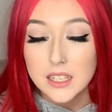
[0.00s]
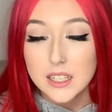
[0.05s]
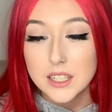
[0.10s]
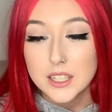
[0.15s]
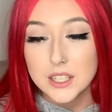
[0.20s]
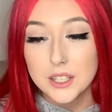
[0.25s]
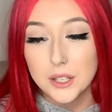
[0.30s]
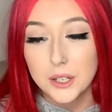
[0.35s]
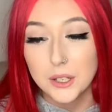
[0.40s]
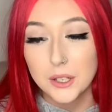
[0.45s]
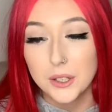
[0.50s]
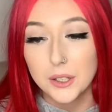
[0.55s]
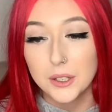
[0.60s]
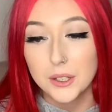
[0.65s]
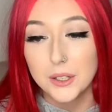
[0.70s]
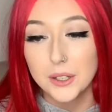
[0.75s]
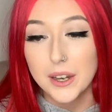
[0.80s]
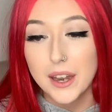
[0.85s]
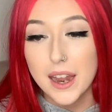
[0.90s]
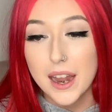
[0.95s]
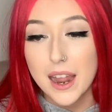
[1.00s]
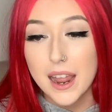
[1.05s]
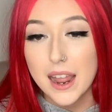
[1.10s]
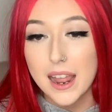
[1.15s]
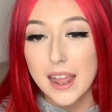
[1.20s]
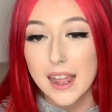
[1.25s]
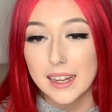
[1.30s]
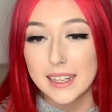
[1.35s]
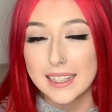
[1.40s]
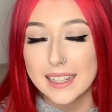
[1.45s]
So
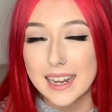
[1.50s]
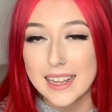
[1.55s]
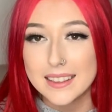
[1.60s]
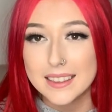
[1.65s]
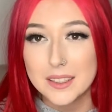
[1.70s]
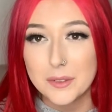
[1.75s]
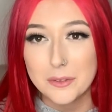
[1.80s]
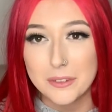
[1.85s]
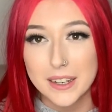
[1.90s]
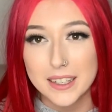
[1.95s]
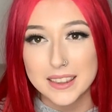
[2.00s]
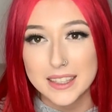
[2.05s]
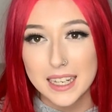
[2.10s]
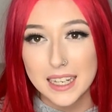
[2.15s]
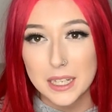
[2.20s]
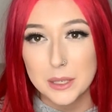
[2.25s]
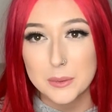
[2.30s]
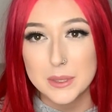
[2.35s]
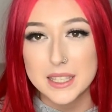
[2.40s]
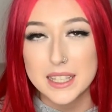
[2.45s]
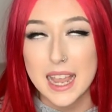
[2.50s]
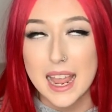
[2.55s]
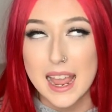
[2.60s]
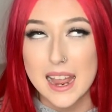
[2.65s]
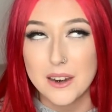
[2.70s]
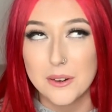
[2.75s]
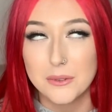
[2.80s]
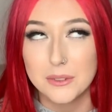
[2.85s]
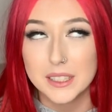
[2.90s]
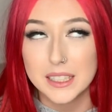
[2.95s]
again, the fact that he was the
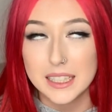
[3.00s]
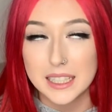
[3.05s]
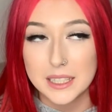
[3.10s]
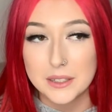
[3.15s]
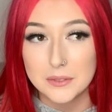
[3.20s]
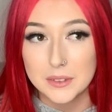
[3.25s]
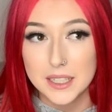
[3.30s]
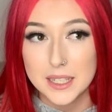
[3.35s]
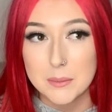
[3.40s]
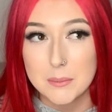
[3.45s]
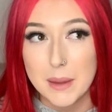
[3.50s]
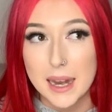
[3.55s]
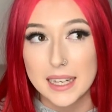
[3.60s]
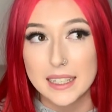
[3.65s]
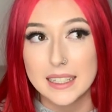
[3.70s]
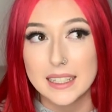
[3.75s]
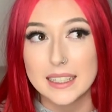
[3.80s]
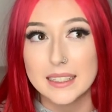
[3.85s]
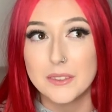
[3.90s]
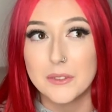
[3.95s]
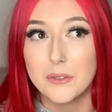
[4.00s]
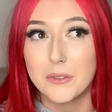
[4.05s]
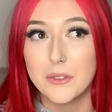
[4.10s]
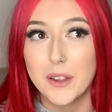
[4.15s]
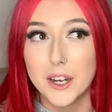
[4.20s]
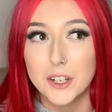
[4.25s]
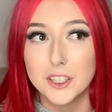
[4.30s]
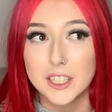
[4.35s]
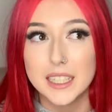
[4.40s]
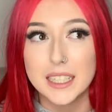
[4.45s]
head of Cleveland made it
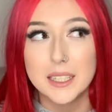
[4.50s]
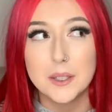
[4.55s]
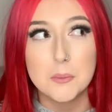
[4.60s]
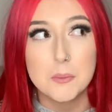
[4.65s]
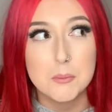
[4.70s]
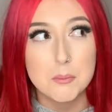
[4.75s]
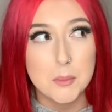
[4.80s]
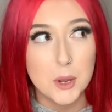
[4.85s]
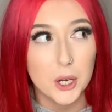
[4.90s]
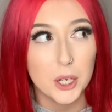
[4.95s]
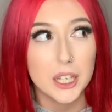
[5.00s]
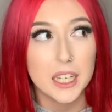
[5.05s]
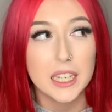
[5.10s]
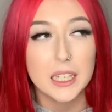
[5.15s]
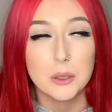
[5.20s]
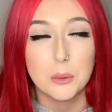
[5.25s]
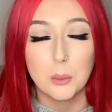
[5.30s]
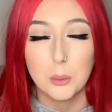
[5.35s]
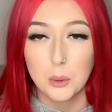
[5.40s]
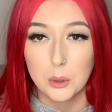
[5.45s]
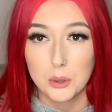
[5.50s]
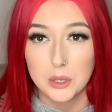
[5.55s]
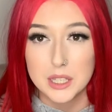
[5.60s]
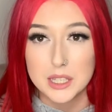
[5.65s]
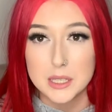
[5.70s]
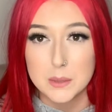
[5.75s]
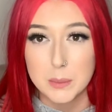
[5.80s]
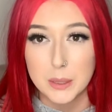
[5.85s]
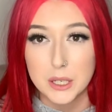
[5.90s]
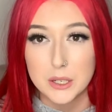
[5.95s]
very murky
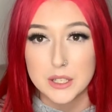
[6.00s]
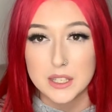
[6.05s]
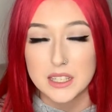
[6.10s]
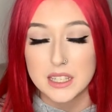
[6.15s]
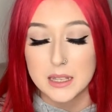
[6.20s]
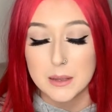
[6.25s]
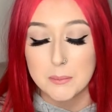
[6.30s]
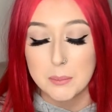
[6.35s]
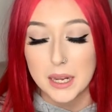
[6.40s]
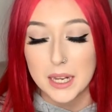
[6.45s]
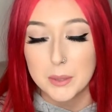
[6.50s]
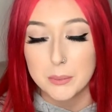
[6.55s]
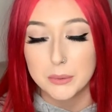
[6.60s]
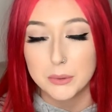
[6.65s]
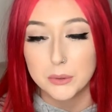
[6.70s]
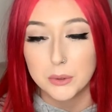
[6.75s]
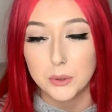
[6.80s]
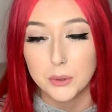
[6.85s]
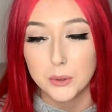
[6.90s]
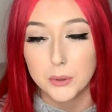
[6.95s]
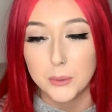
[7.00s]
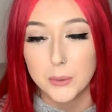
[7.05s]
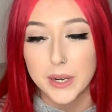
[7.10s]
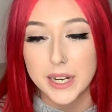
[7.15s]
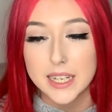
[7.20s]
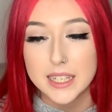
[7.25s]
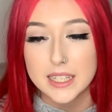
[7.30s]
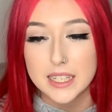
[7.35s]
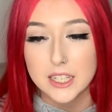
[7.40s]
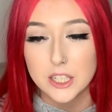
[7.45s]
waters, because people
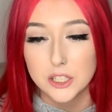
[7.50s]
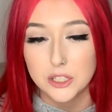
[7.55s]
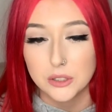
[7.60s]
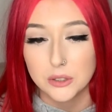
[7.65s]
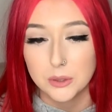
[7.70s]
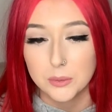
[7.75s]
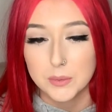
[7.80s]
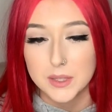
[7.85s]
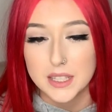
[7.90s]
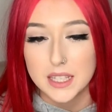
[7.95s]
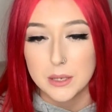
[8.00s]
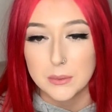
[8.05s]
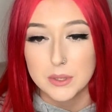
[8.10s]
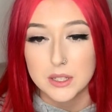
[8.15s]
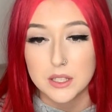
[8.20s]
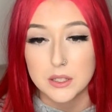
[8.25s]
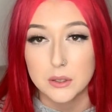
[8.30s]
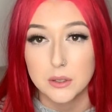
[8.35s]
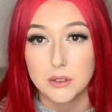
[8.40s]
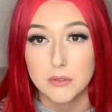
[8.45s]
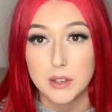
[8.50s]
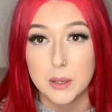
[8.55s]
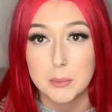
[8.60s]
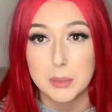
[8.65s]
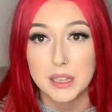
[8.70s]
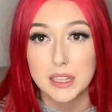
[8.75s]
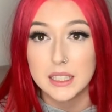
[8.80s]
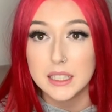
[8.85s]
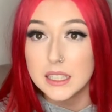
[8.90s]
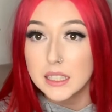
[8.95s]
always assumed there was sort of a
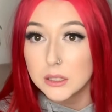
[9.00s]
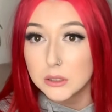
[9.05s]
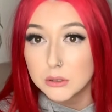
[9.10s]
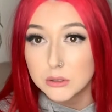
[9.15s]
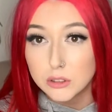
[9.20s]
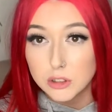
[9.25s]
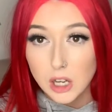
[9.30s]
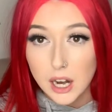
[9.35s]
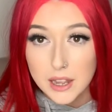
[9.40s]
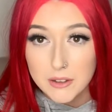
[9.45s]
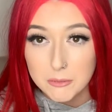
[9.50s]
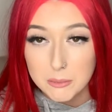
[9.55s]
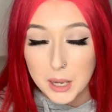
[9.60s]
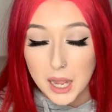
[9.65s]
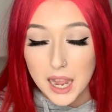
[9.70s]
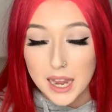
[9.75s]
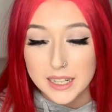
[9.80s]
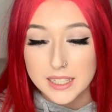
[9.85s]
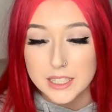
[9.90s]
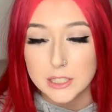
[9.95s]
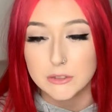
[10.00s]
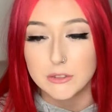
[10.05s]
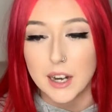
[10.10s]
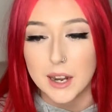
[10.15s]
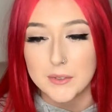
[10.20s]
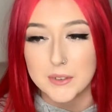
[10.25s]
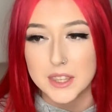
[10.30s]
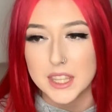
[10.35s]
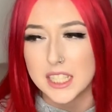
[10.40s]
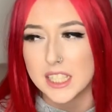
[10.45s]
political drive behind it
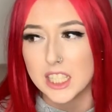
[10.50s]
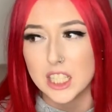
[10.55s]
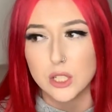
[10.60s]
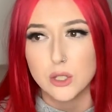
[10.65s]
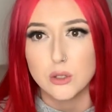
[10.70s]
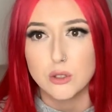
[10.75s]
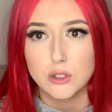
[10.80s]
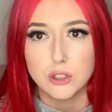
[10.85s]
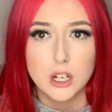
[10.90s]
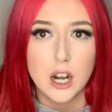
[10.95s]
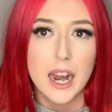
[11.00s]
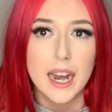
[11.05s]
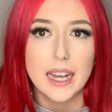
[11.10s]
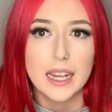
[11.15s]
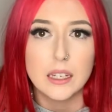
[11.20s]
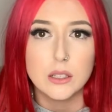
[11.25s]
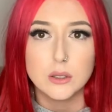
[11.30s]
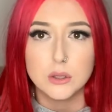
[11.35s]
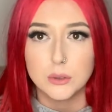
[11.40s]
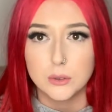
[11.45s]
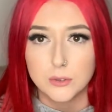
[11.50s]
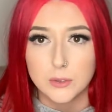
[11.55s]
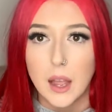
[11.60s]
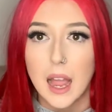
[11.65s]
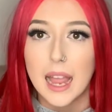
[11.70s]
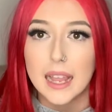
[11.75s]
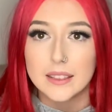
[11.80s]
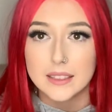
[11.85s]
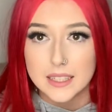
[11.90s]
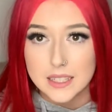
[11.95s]
rather than just trying to
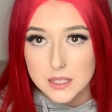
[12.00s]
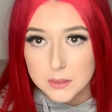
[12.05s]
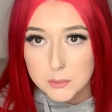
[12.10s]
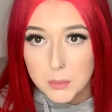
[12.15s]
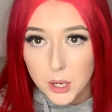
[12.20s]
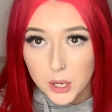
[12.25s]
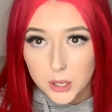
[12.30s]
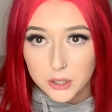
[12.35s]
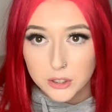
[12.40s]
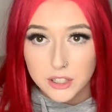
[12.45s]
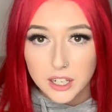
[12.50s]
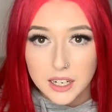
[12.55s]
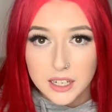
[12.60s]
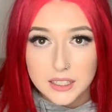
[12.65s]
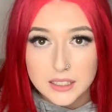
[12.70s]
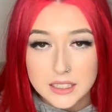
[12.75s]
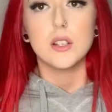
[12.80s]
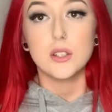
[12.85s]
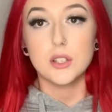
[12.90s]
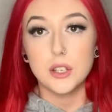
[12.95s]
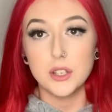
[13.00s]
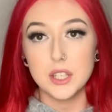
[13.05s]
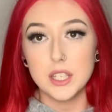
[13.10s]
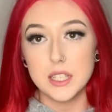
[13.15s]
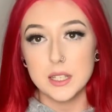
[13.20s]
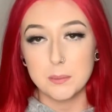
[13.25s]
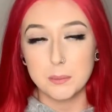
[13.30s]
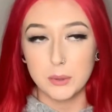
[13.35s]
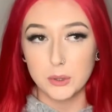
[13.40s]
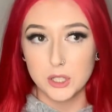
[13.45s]
find this murderer. So
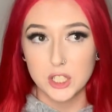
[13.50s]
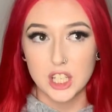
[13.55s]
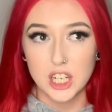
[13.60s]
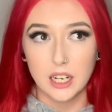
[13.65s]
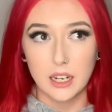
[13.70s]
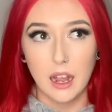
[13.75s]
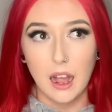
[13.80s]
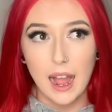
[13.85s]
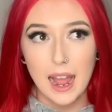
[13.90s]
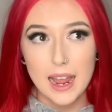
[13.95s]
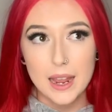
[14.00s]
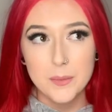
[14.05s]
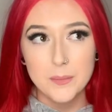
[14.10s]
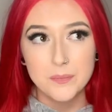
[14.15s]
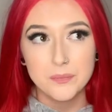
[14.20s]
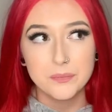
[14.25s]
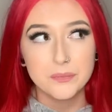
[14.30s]
this butcher guy,